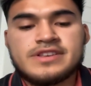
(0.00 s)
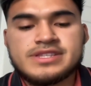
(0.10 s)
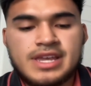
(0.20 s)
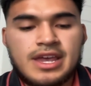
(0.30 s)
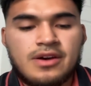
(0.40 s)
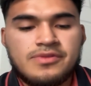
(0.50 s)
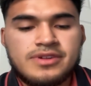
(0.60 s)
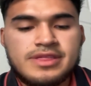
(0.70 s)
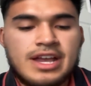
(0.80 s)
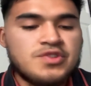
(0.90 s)
to stay
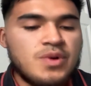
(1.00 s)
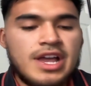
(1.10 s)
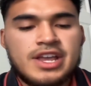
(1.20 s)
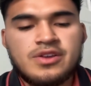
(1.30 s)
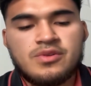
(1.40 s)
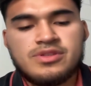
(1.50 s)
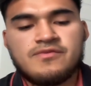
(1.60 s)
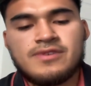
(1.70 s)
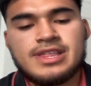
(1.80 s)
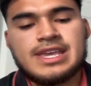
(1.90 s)
healthy. That's why I can only
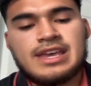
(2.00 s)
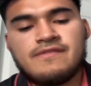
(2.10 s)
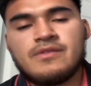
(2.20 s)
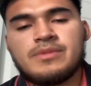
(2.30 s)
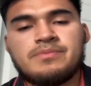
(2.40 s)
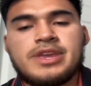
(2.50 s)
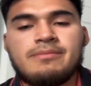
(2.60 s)
really give them a B-.